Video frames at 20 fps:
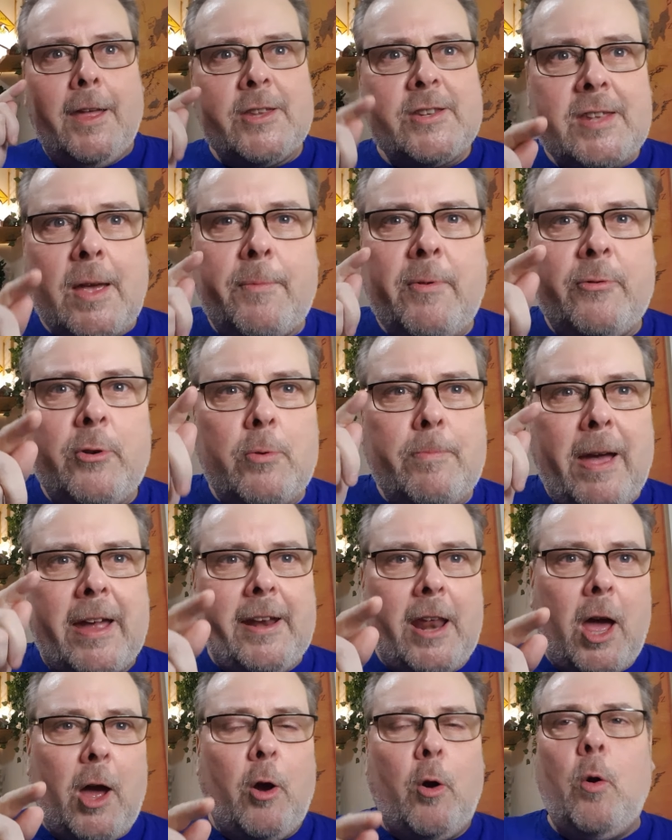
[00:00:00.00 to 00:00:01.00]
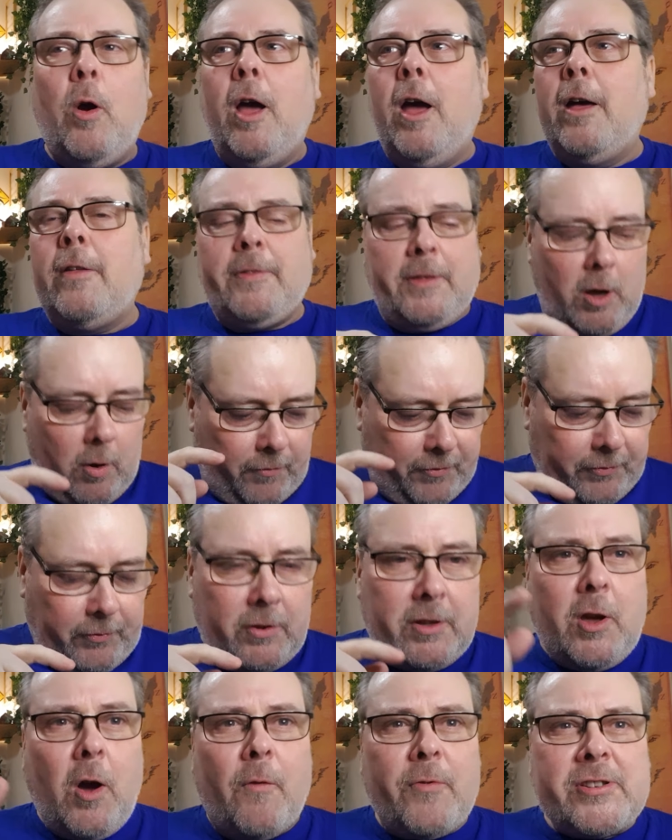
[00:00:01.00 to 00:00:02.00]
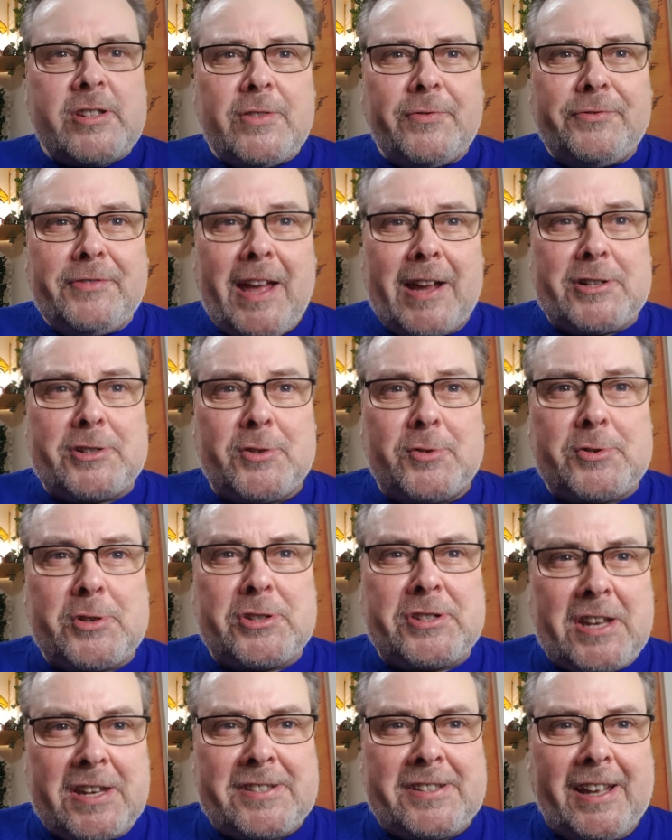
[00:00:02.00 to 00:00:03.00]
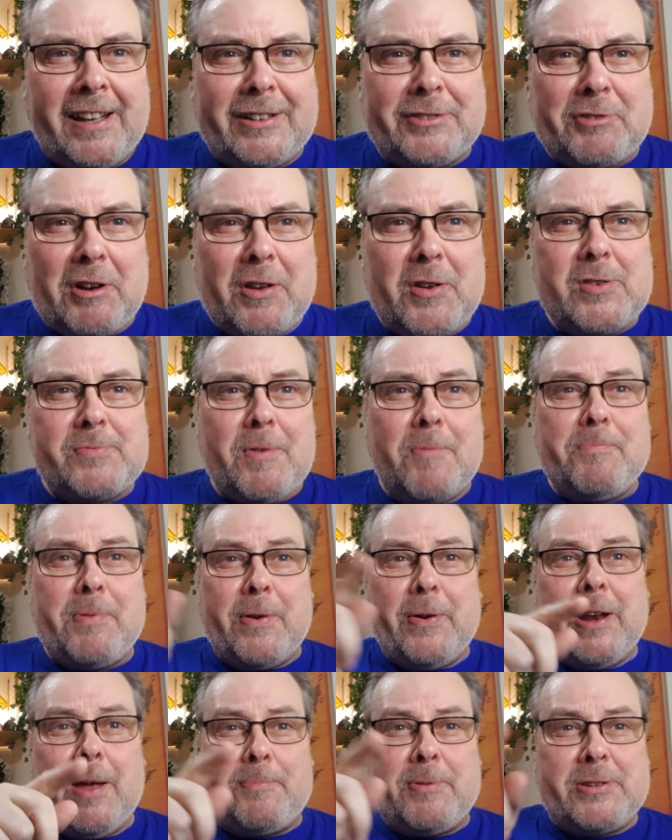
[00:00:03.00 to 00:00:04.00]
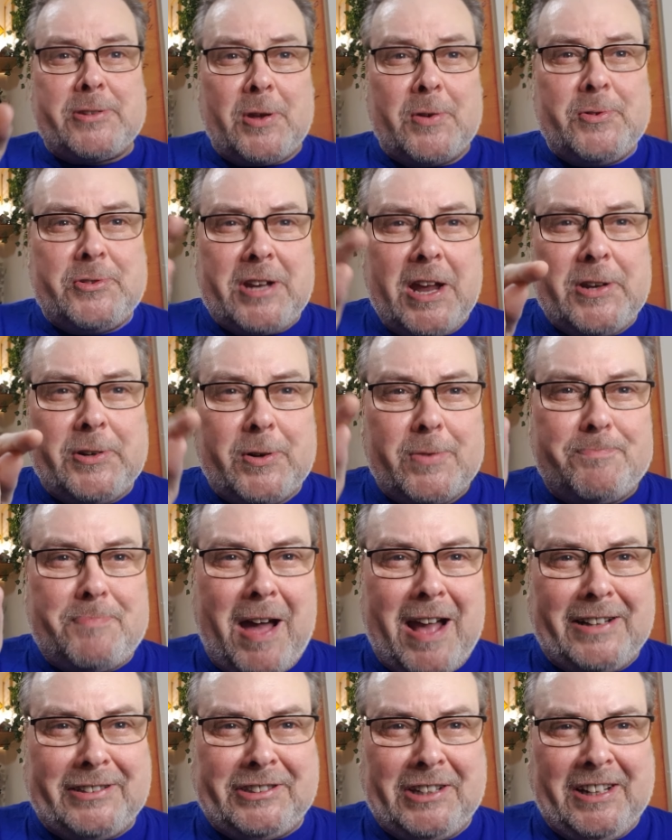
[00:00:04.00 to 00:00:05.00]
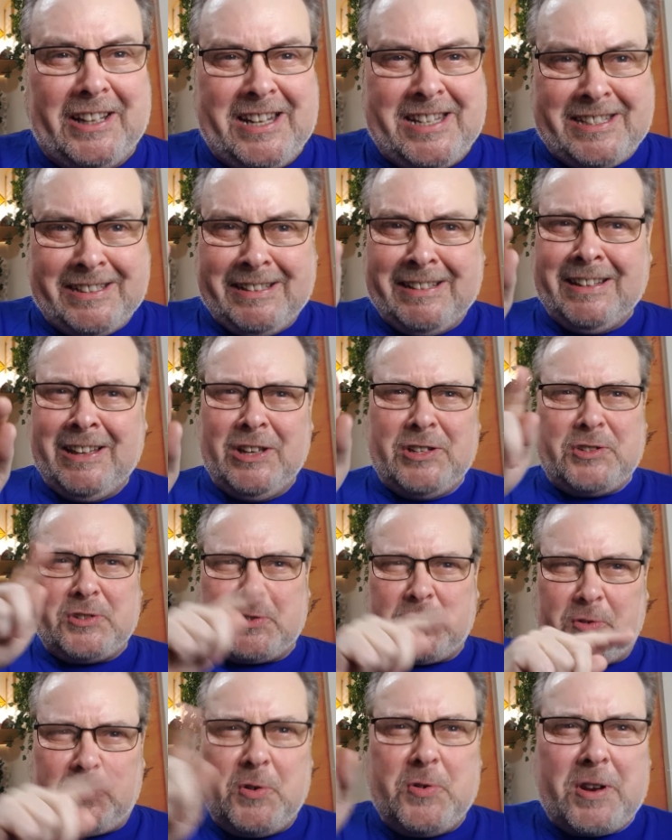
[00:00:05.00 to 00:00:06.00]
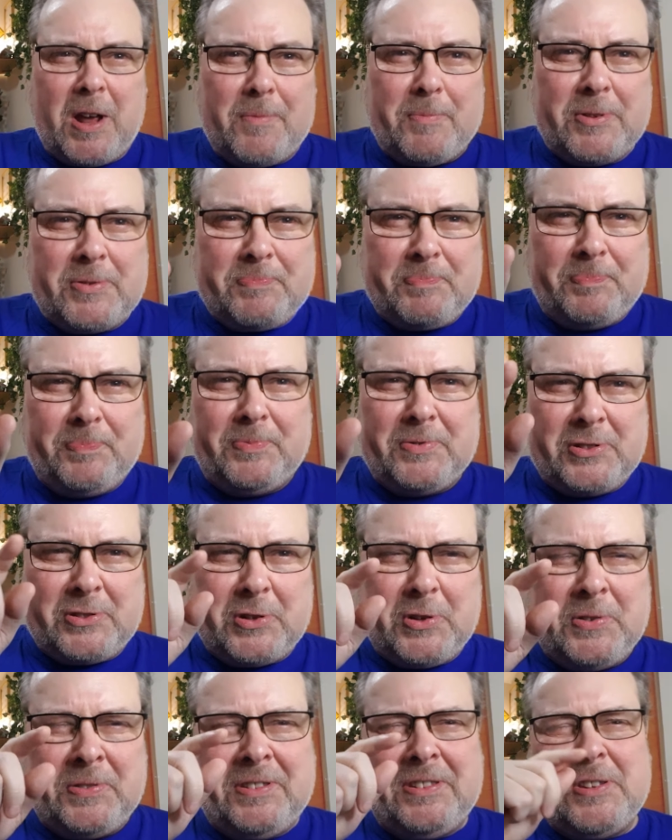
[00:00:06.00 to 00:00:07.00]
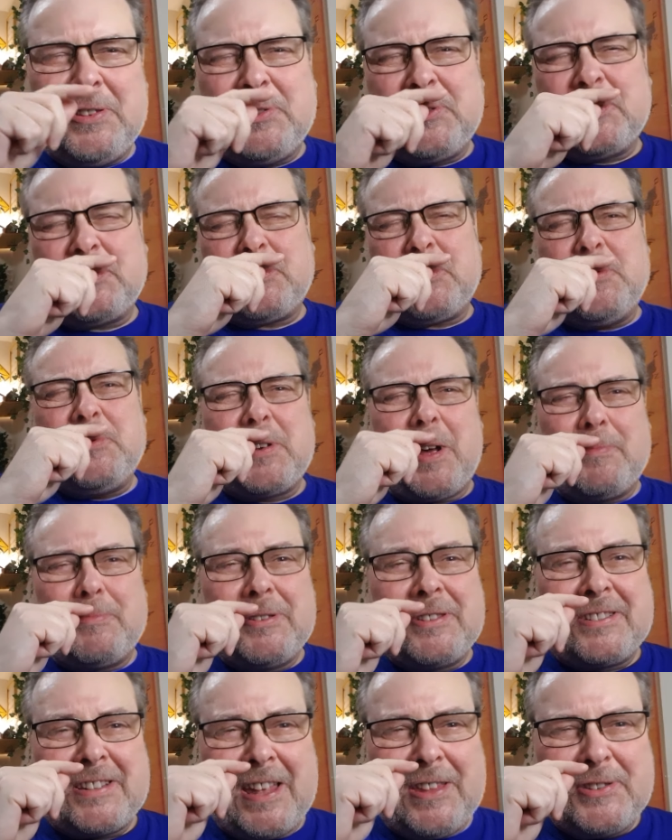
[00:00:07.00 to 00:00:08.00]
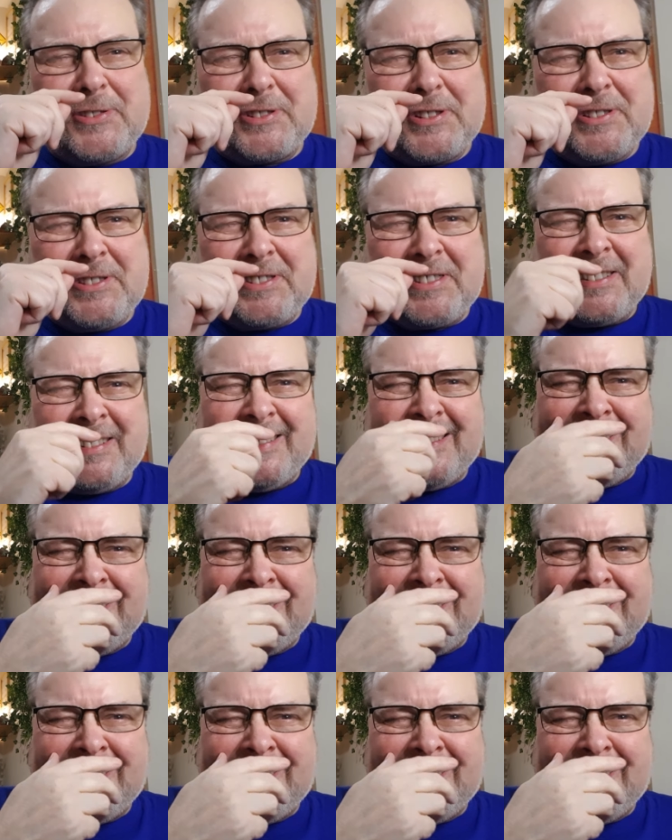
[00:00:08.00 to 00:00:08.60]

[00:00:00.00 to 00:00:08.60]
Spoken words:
some of you may know the Office of National Statistics, right, who's been peering up its own gender backside and screwed up the census.